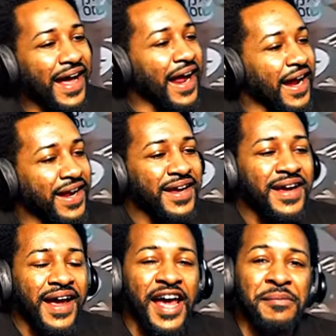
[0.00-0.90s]
Hey
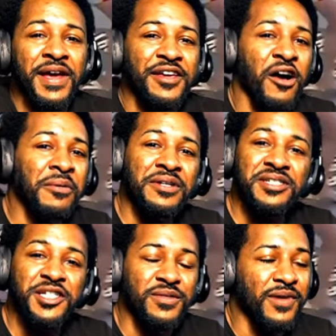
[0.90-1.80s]
man, y'all want to
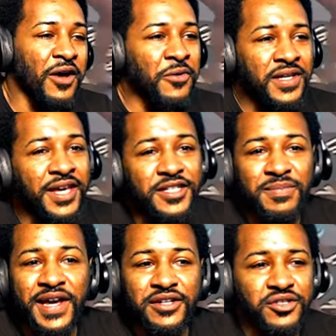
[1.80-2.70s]
see some low kicks,
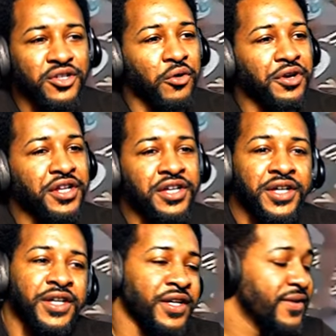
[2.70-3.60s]
man? Just go to the
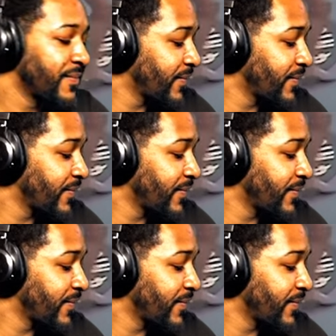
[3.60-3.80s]
hood.